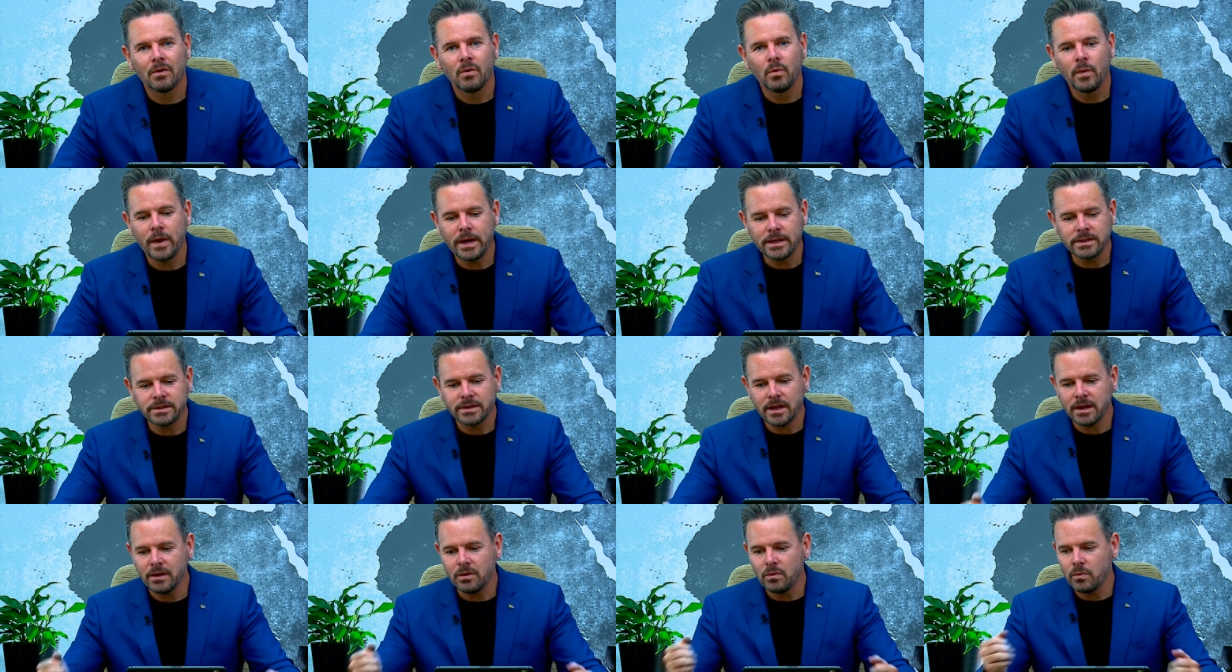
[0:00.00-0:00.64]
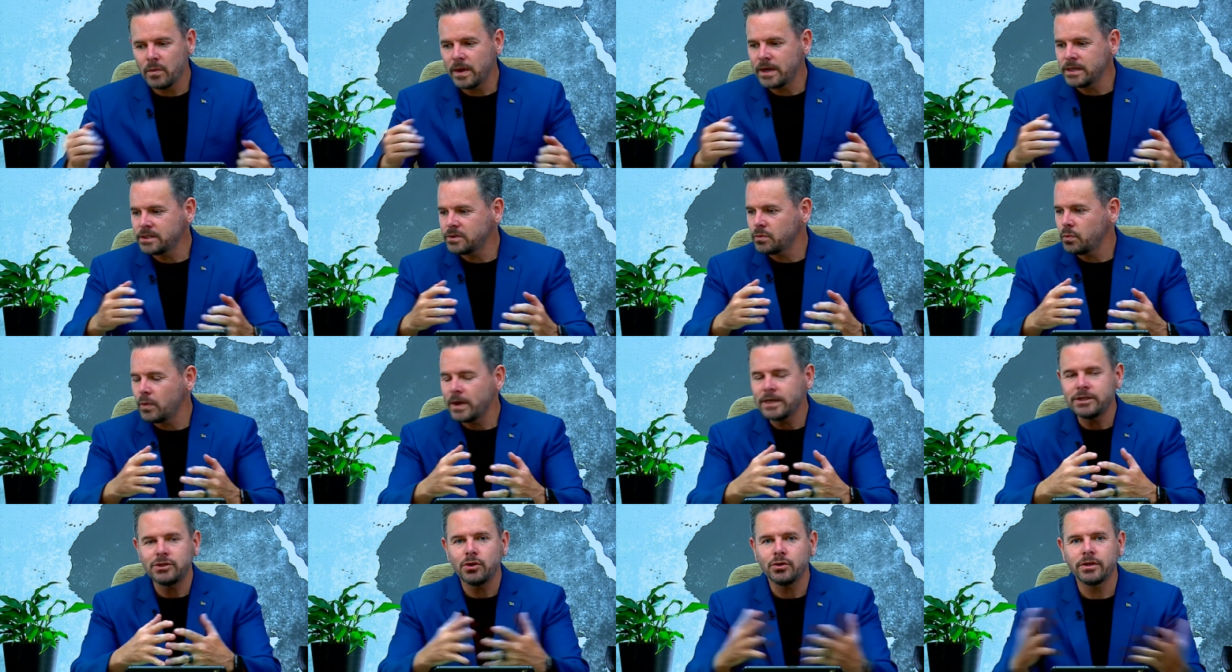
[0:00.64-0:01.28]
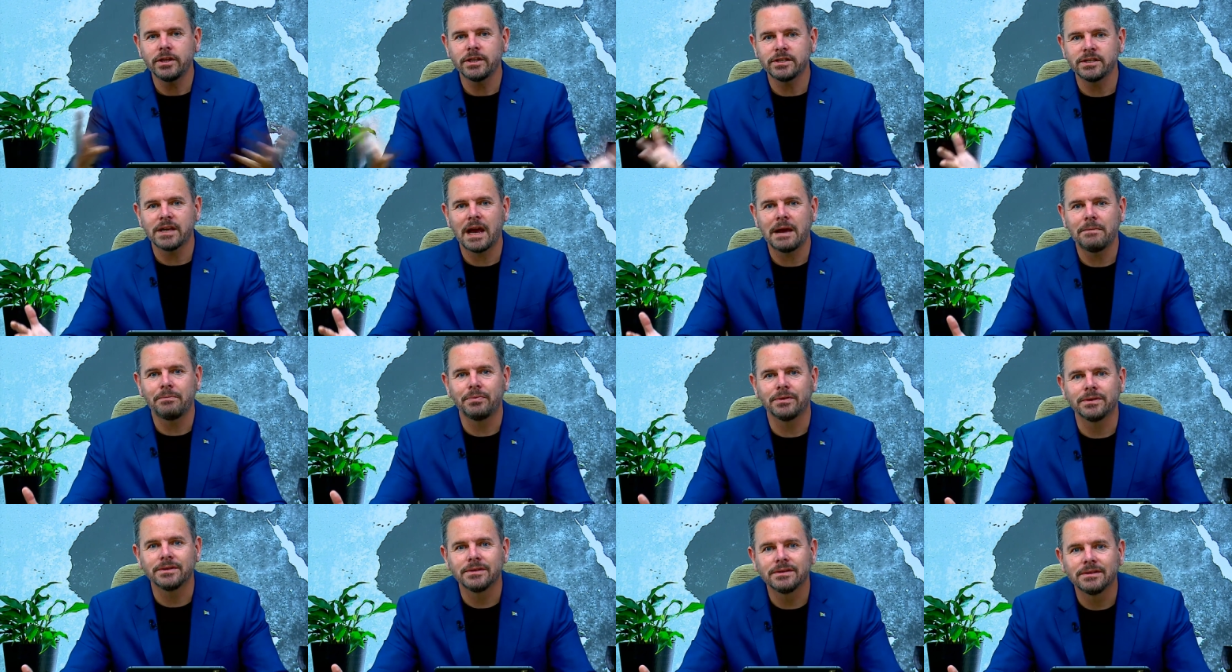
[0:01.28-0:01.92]
Where's, the, where's, where's your
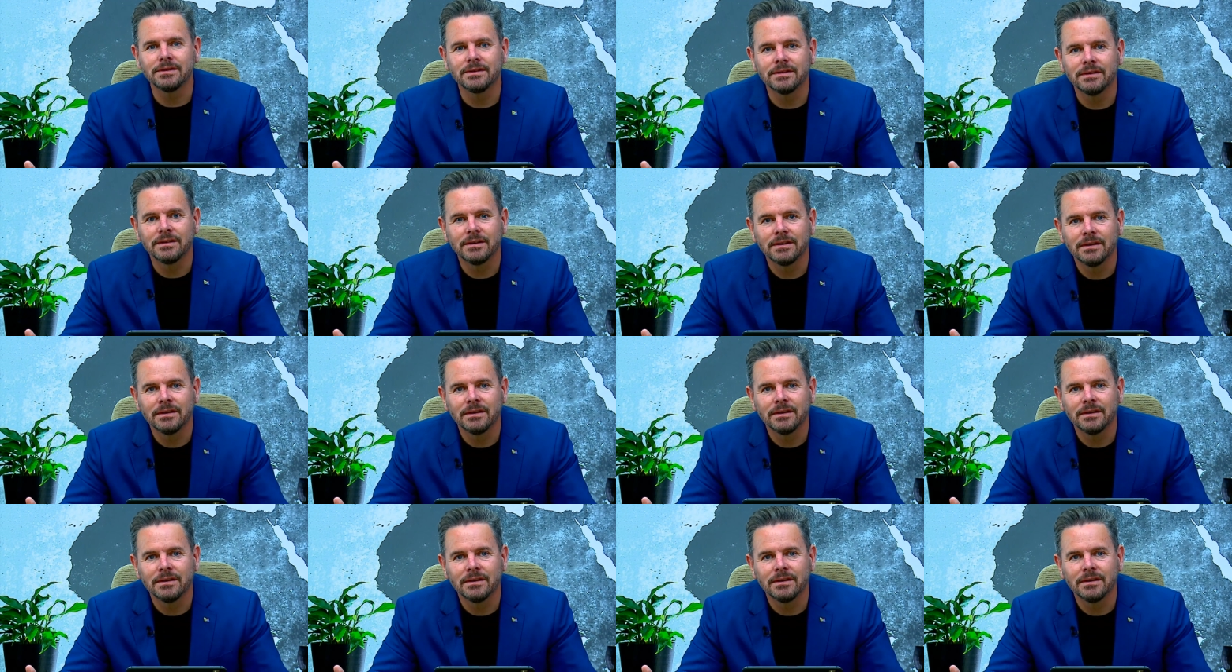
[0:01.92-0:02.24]
disciples?